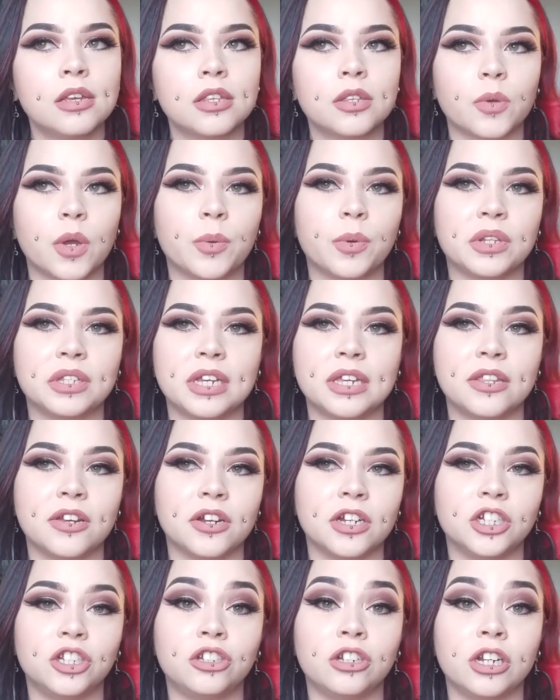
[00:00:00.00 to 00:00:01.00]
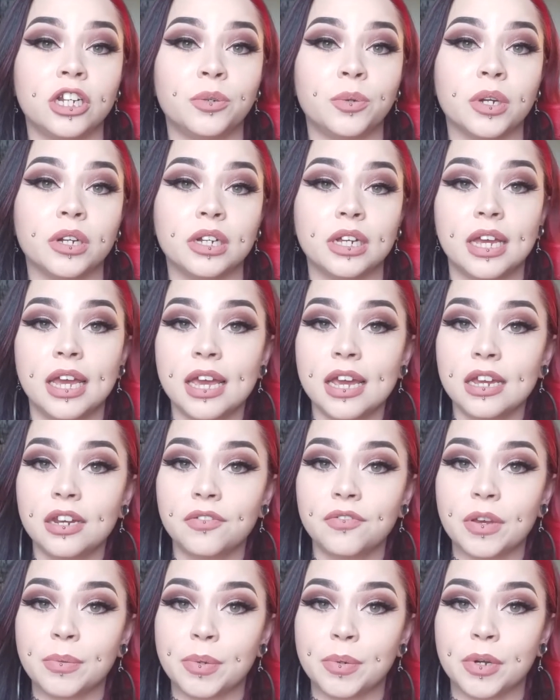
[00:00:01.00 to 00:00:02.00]
So I would say they're a January
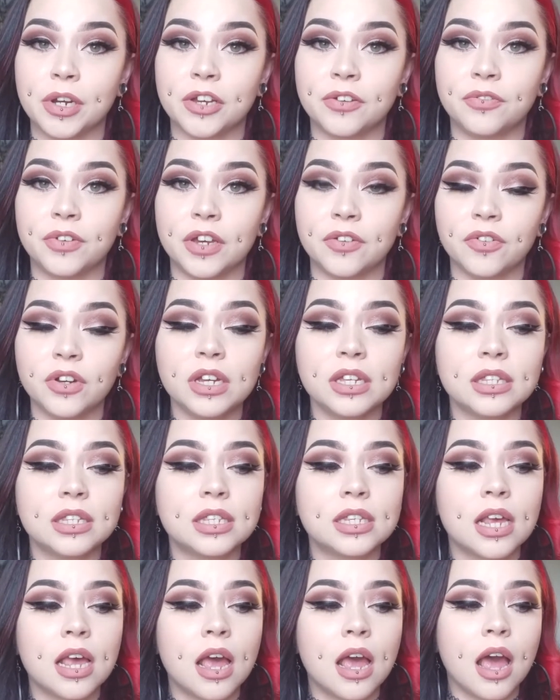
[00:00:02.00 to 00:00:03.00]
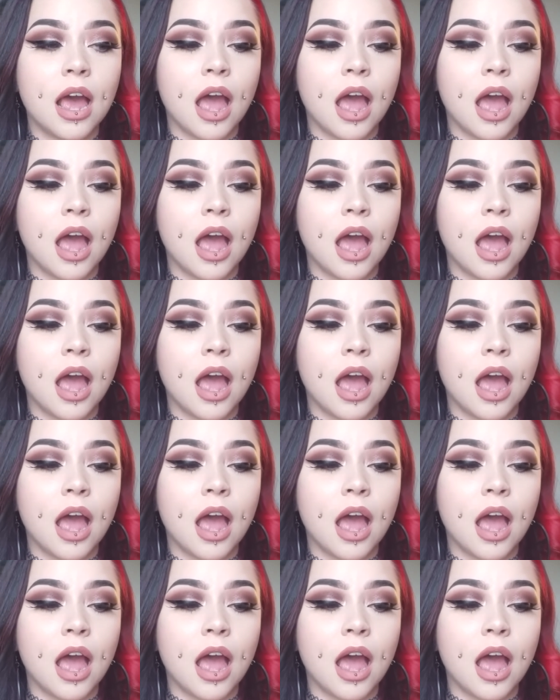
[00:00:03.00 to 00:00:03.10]
and February favorites,